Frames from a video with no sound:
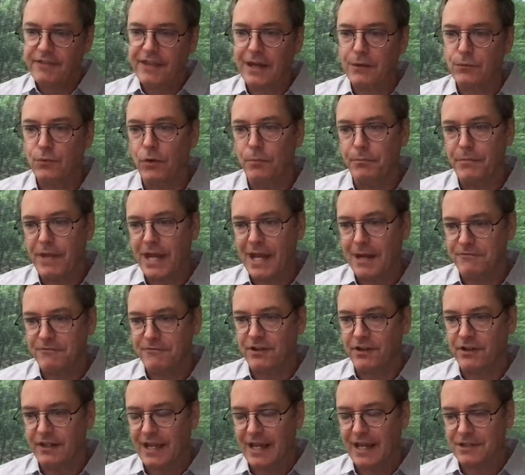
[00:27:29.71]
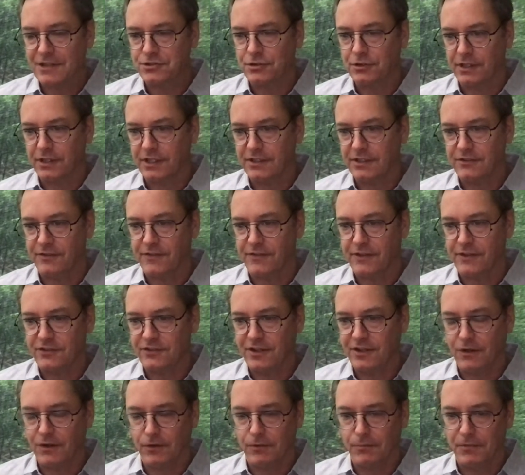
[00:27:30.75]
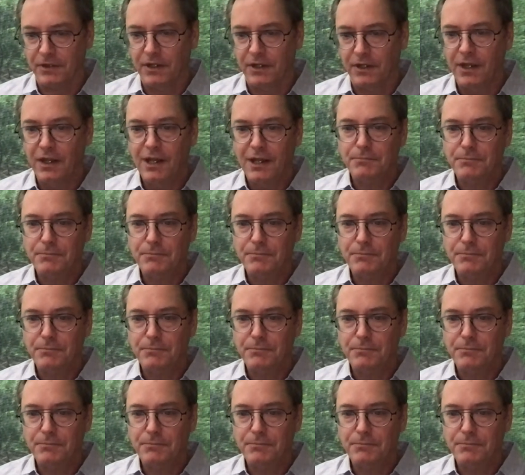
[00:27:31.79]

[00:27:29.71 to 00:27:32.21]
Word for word: that will map very naturally to the dome.